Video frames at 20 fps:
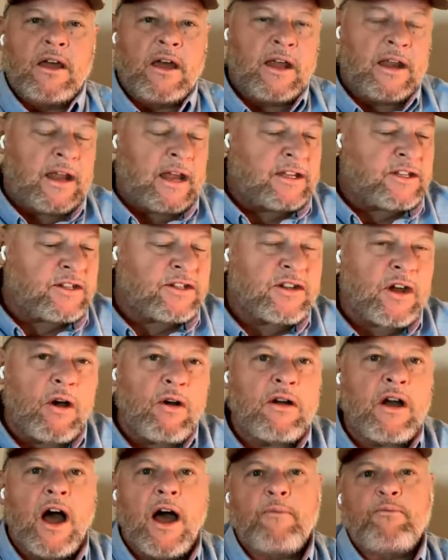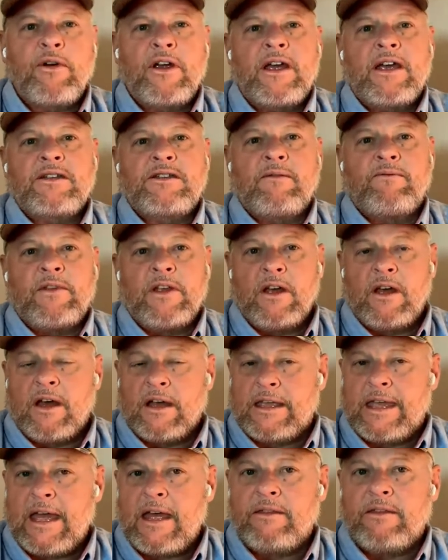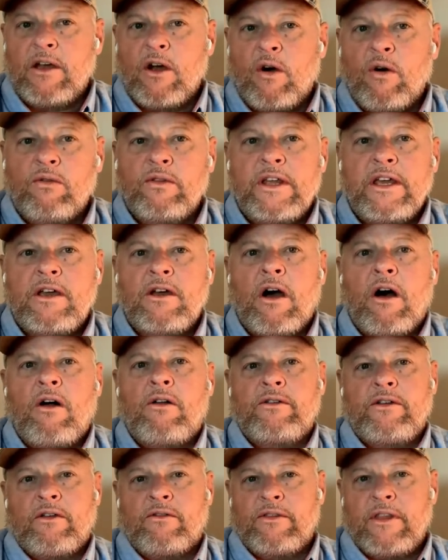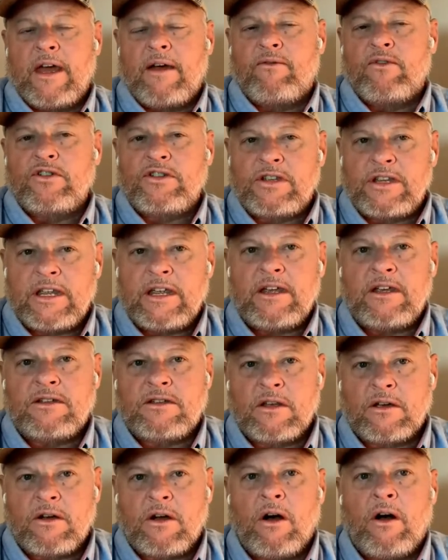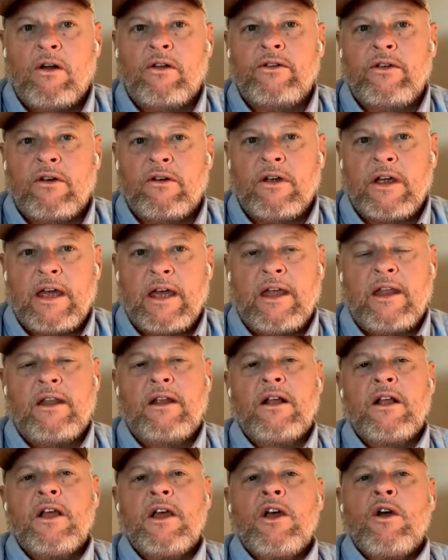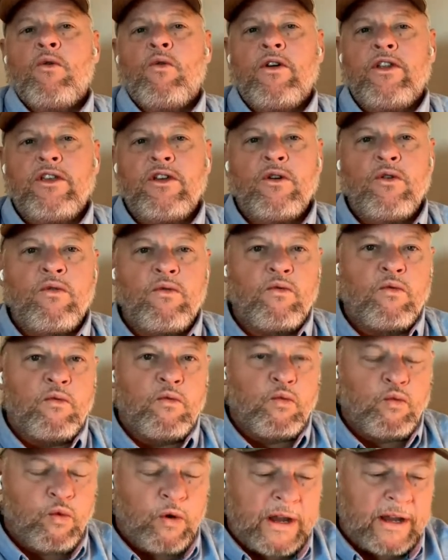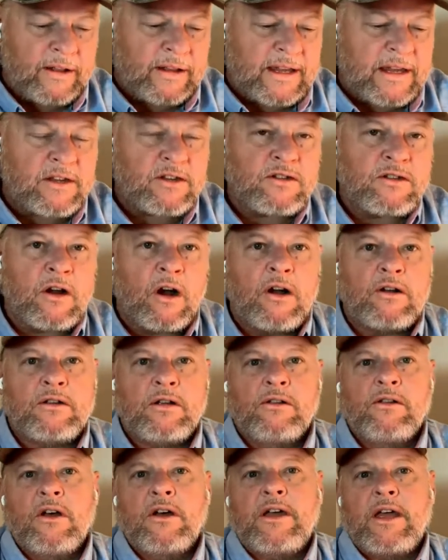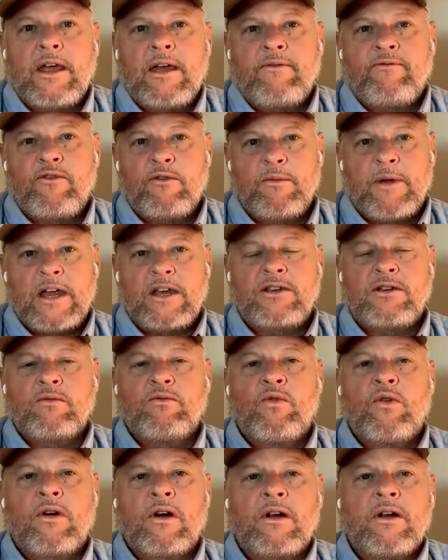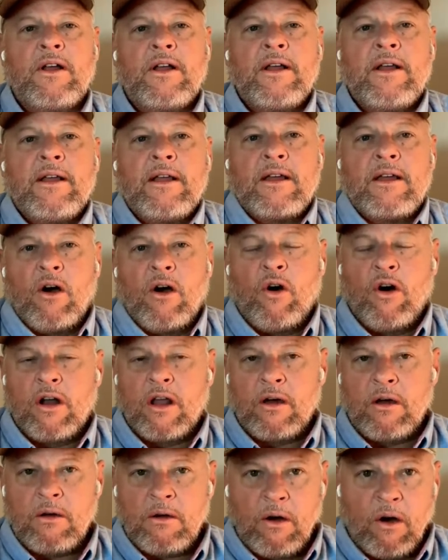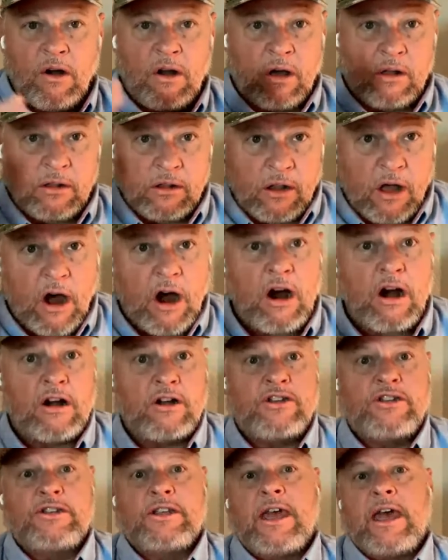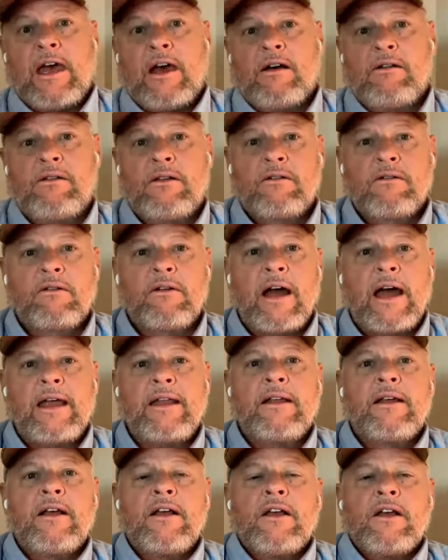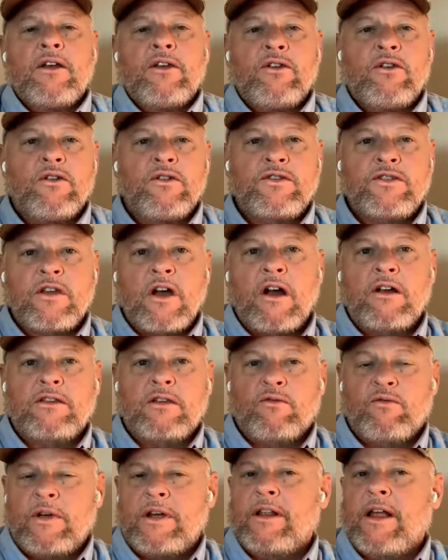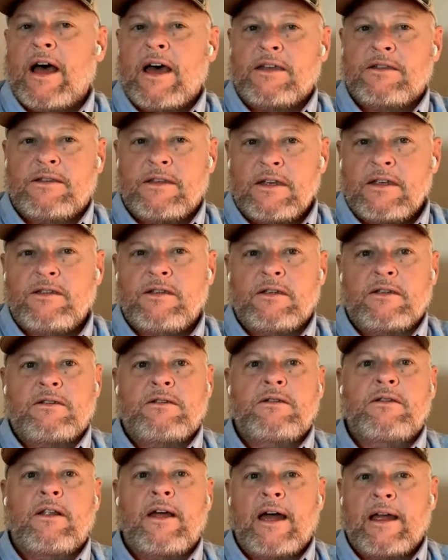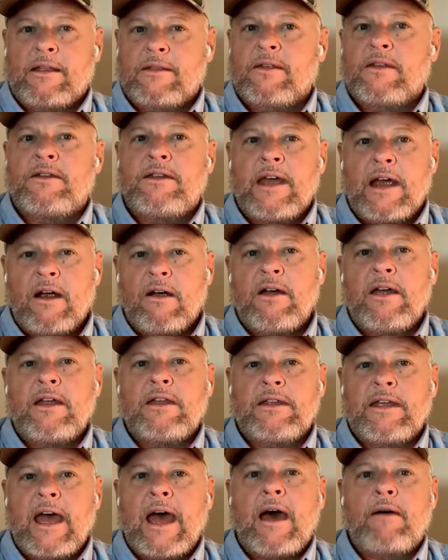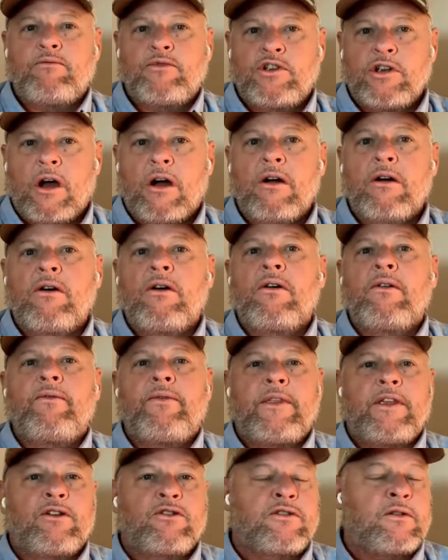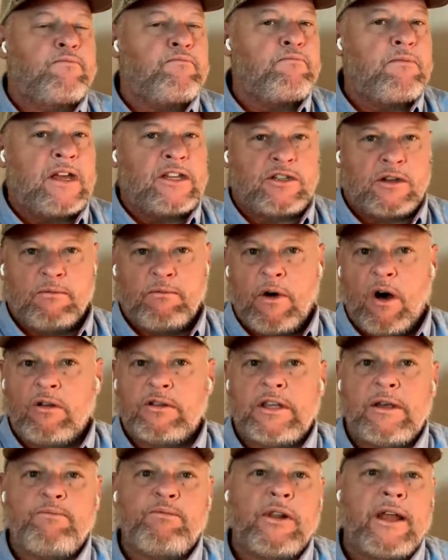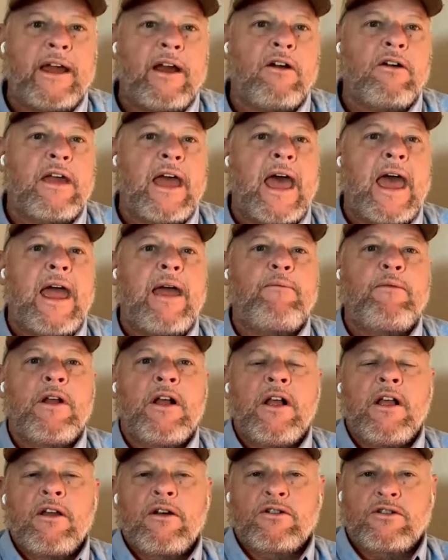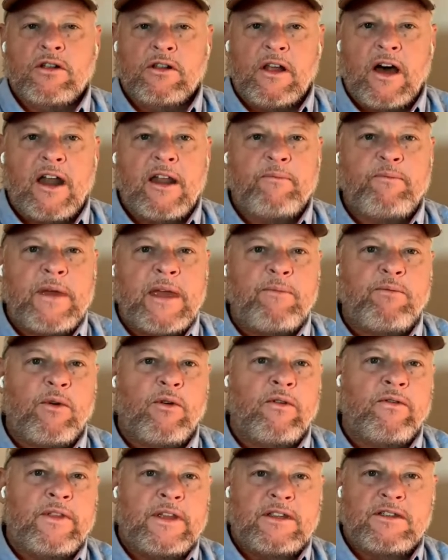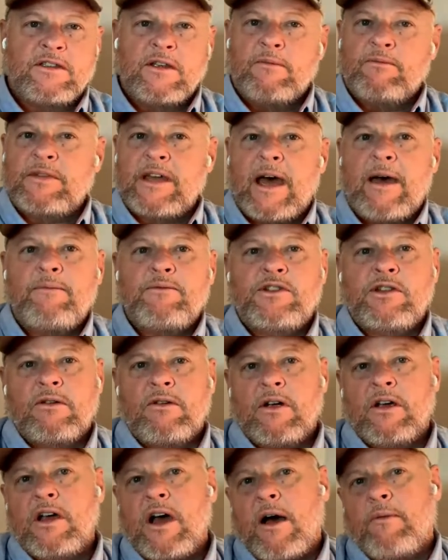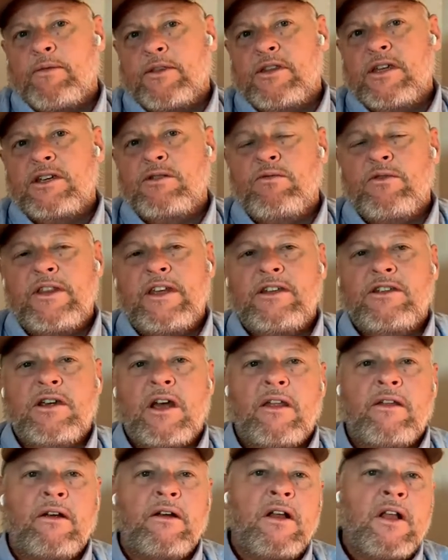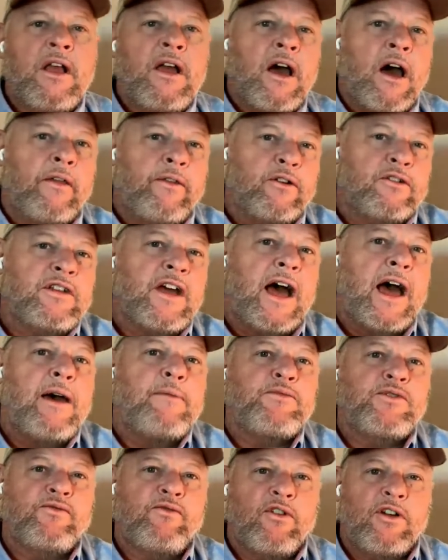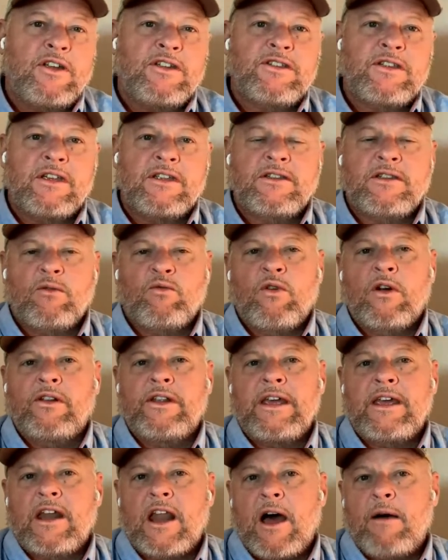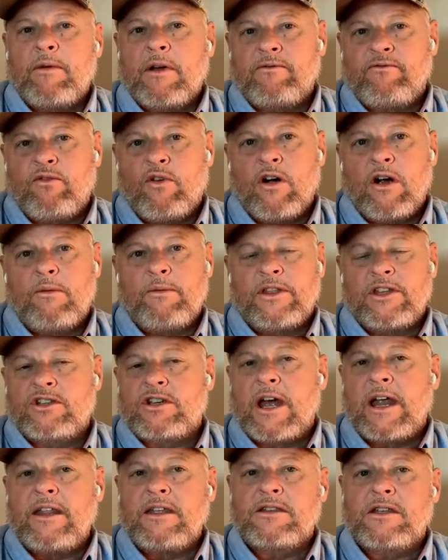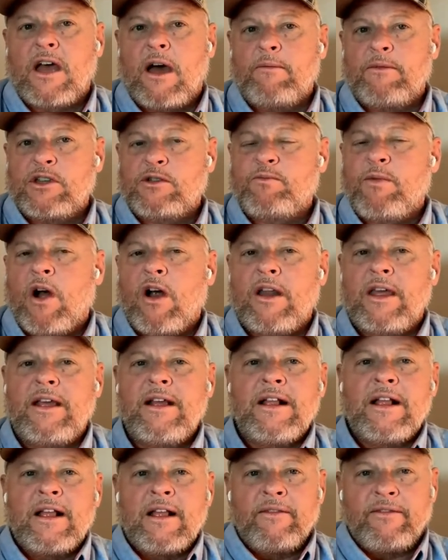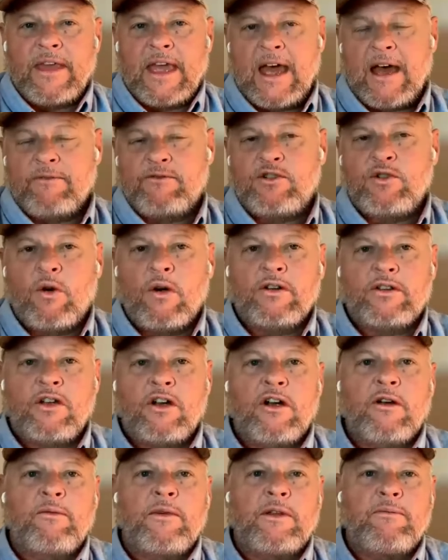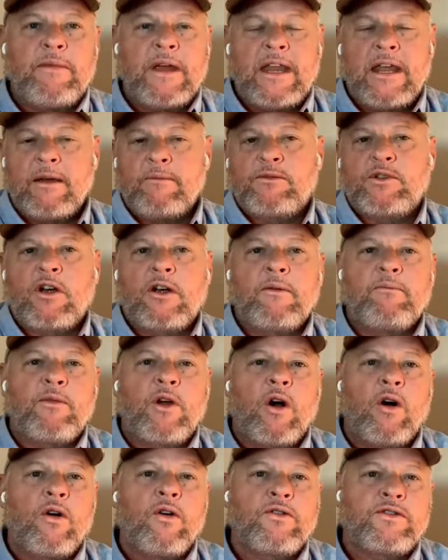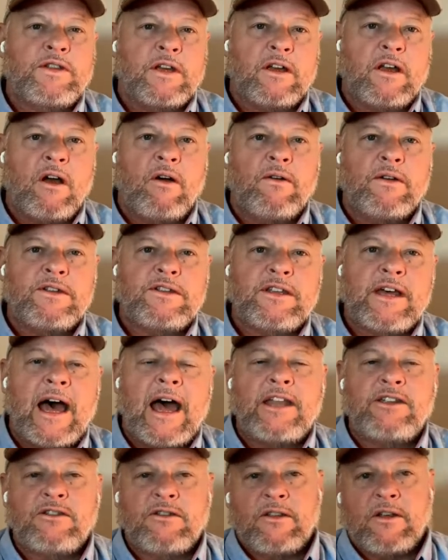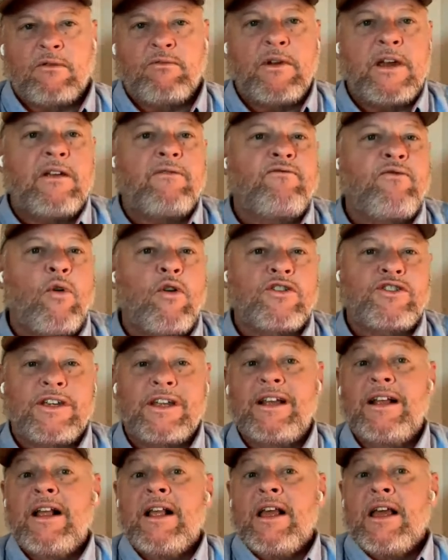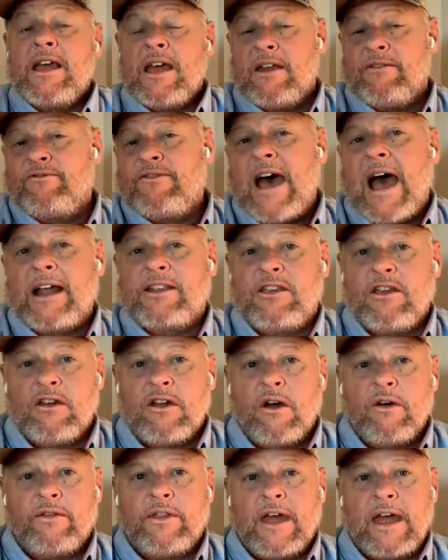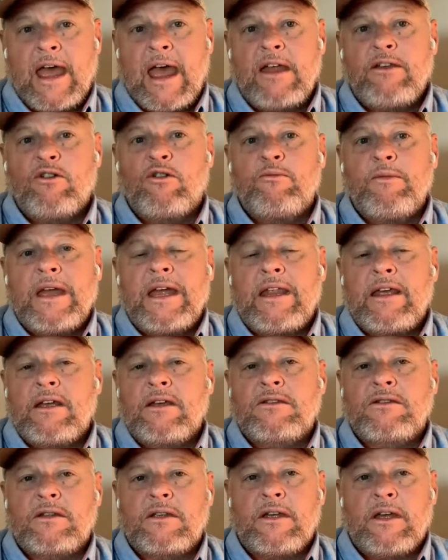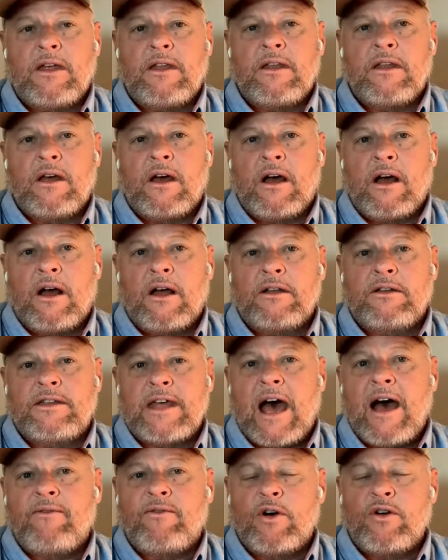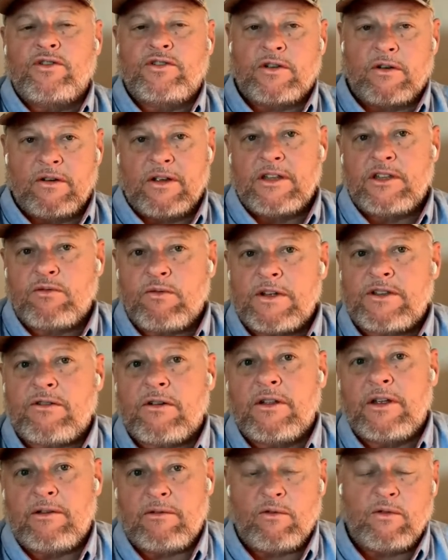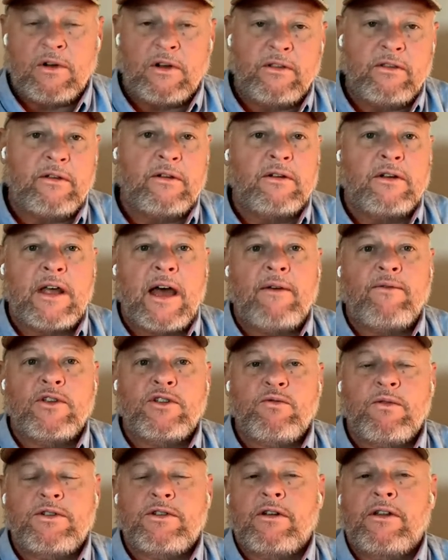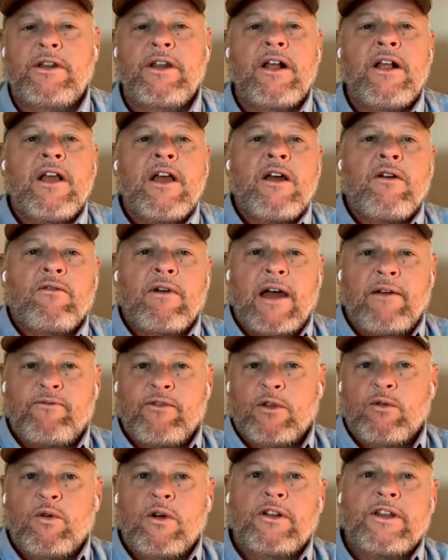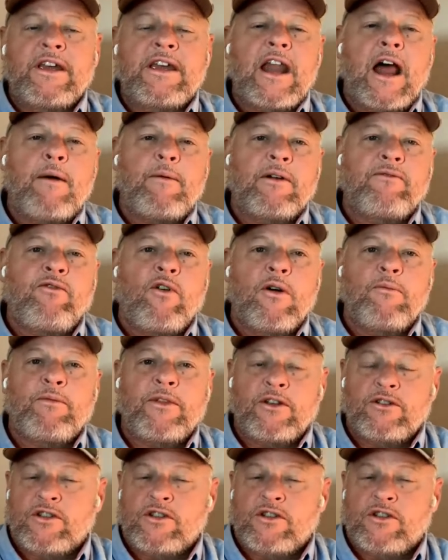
And it's so comprehensive. Again, the only cult you'll never see is the cult you're in. When you really start to look at information more, on a on a large scale, right? You start to realize this is like the Darien Gap jungle. There's a it's a multiplayer game. There's a lot of people that sometimes they're in competition with each other. Other times, for instance, the World Economic Forum and the Chinese Communist Party, they have short-term and medium-term goals that coincide, so they're reinforcing. In fact, you know, the annual meetings in uh, Davos or in Switzerland or in, or in Davos, Switzerland, right, for the World Economic Forum.